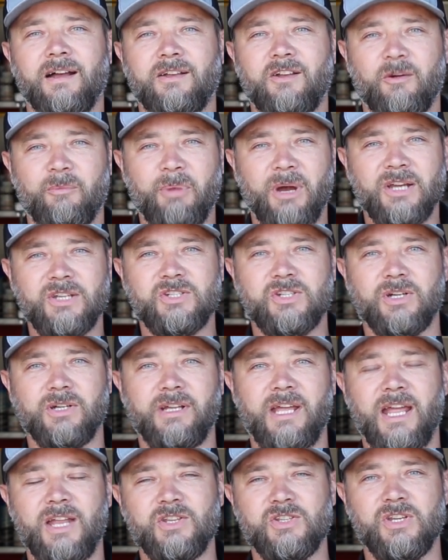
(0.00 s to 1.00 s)
combustion
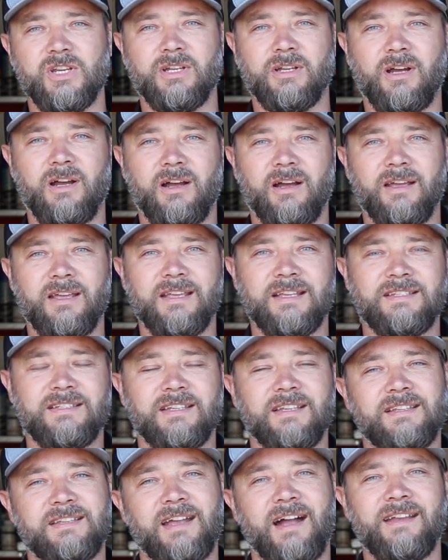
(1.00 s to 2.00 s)
engine,
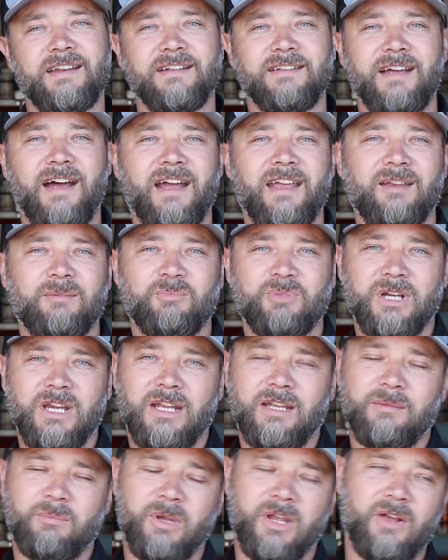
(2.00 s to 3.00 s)
is kind of dying
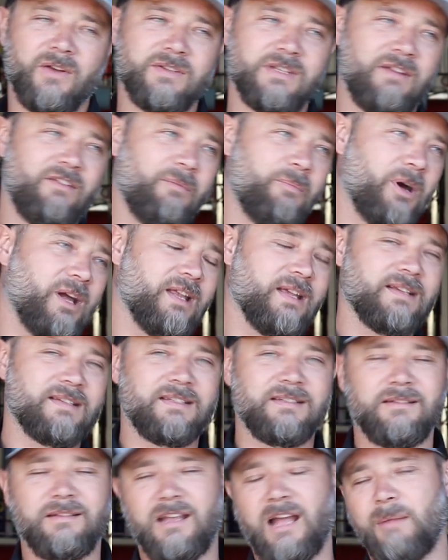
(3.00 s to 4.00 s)
breed, because everybody
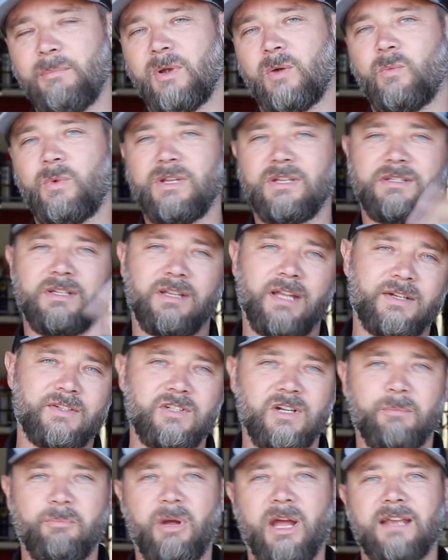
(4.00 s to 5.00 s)
is coming with these
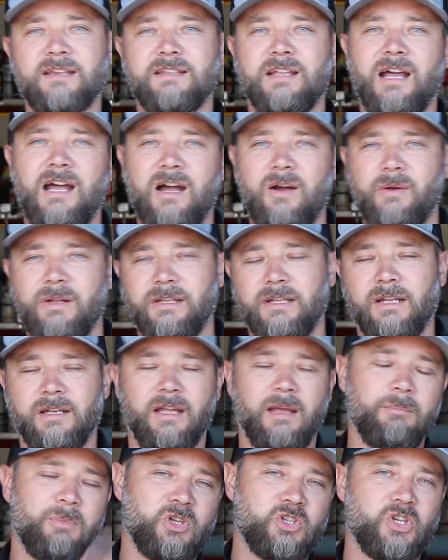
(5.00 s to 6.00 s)
electric bikes now, and then
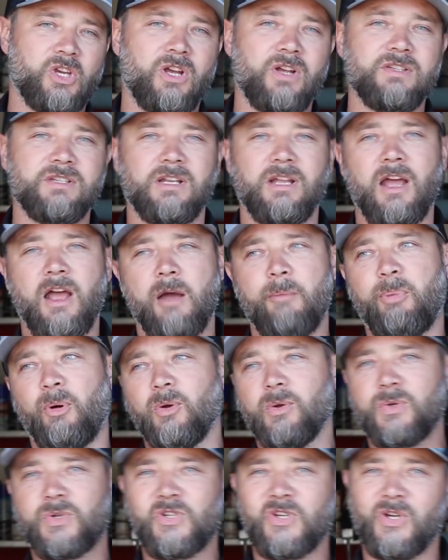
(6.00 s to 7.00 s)
emissions and
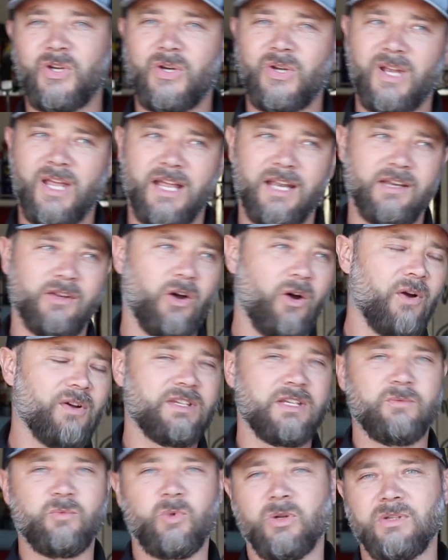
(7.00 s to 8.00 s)
pollution and
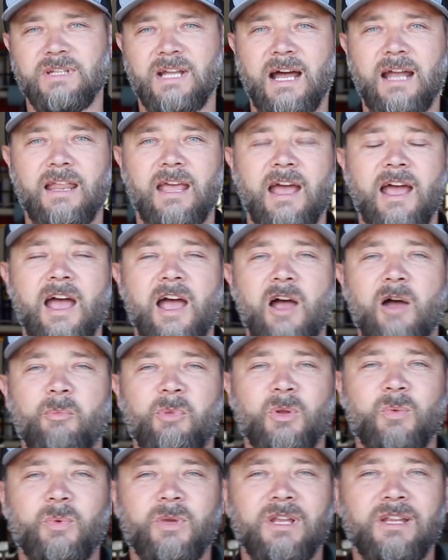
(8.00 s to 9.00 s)
noise and whatnot.
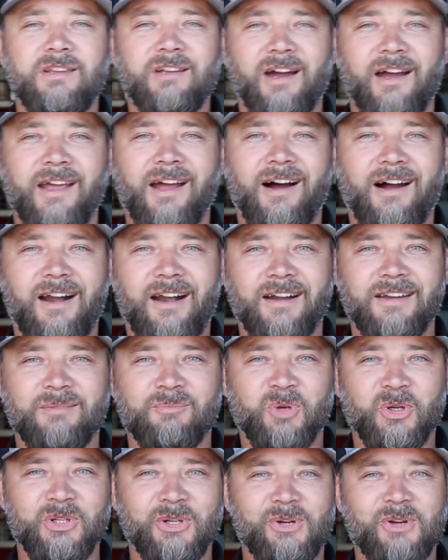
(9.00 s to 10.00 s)
But we diehard
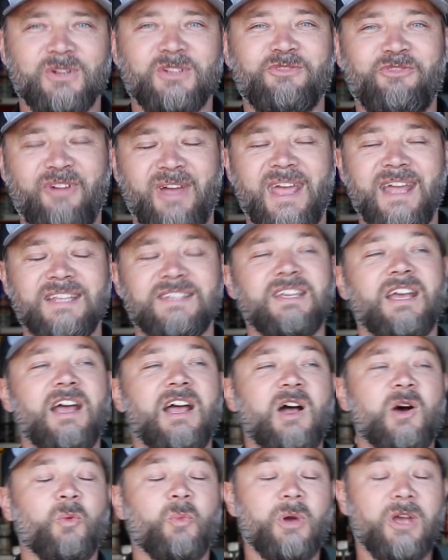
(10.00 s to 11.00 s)
motocross fans,
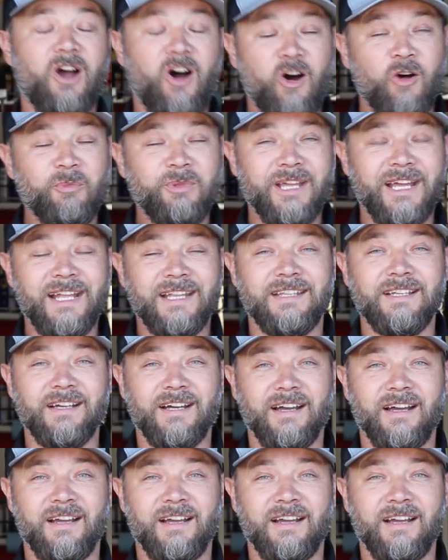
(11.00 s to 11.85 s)
we hope that